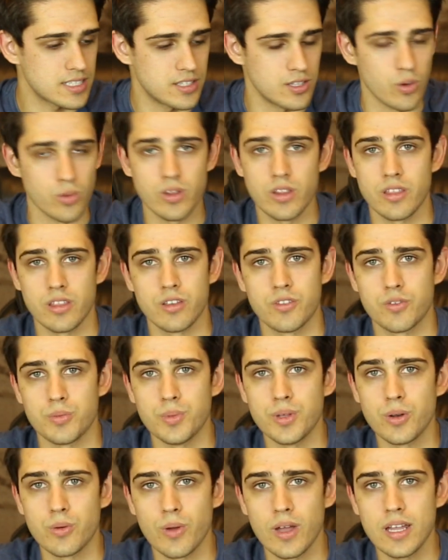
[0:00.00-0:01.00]
the only thing for
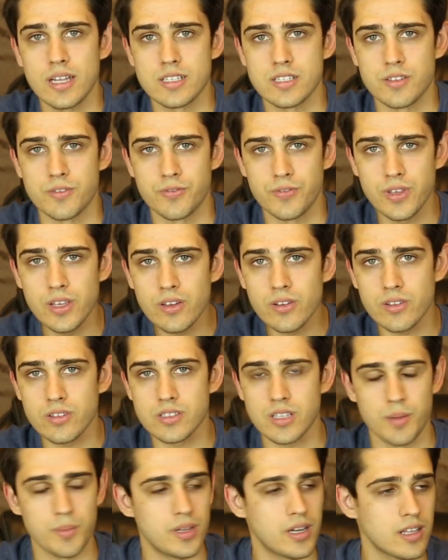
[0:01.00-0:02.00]
me to rate is the
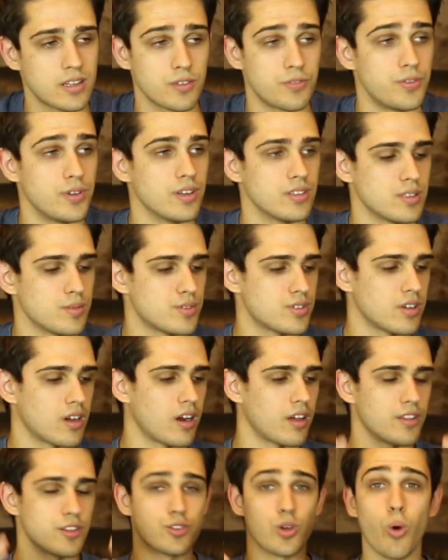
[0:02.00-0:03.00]
fields. I mean, not the fields, I'm
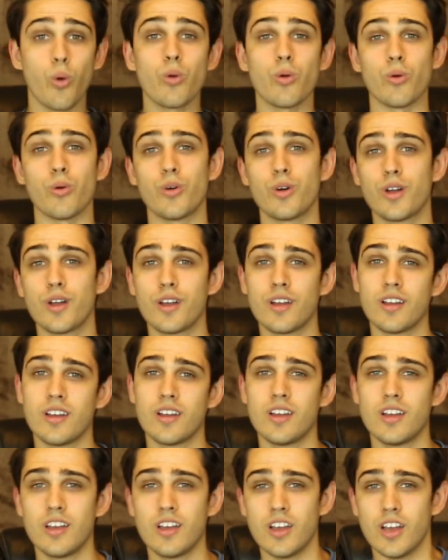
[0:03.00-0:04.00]
sorry, the total.
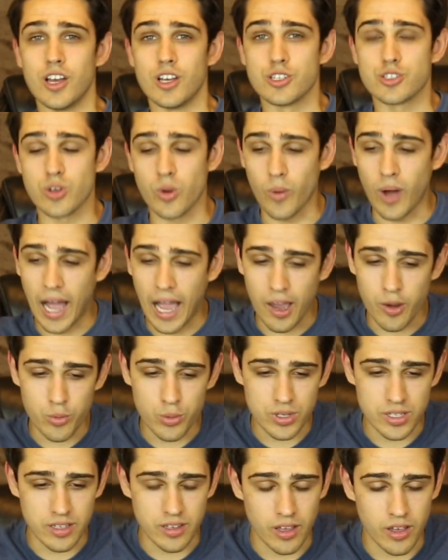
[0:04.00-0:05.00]
So I
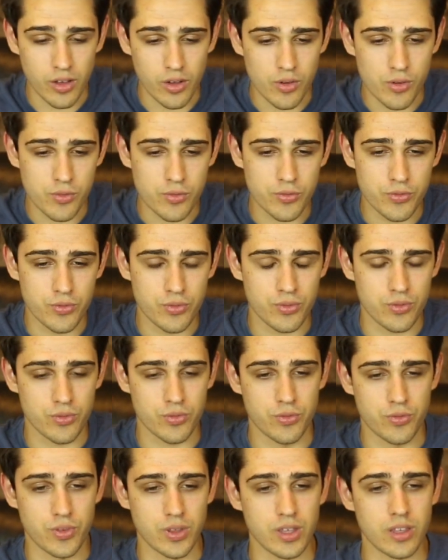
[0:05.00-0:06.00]
would give
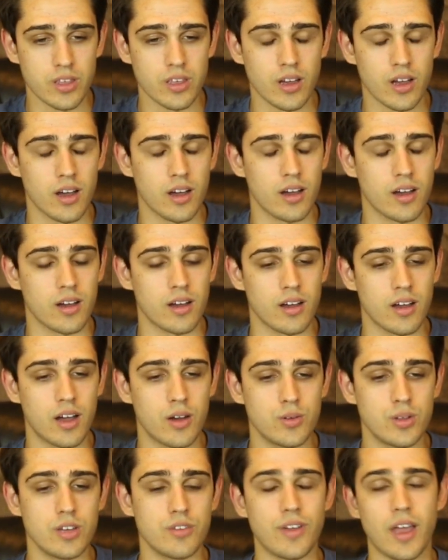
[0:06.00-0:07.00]

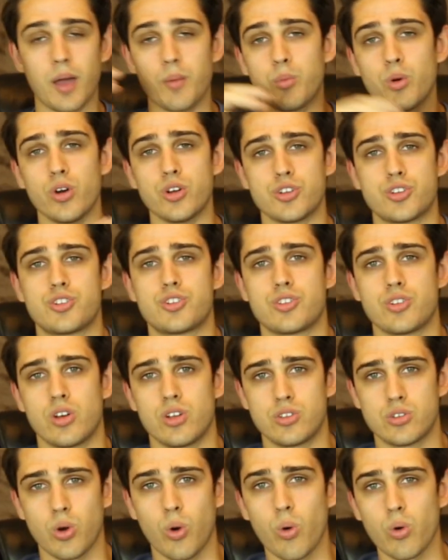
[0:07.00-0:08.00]
Ambush a
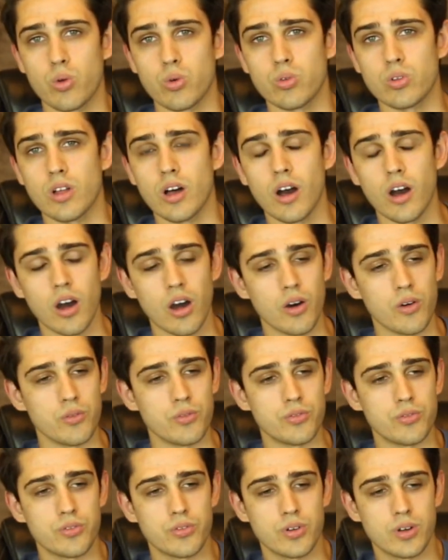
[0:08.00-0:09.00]
total
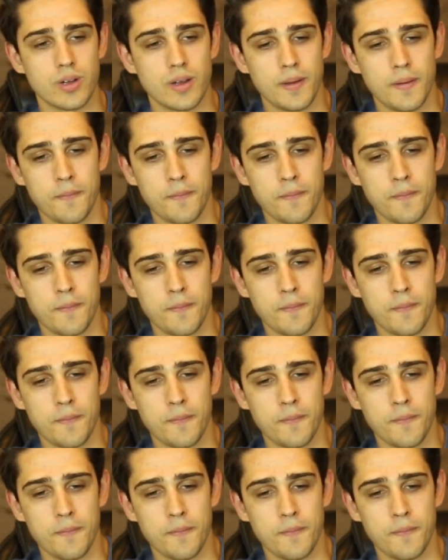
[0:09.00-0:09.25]
of,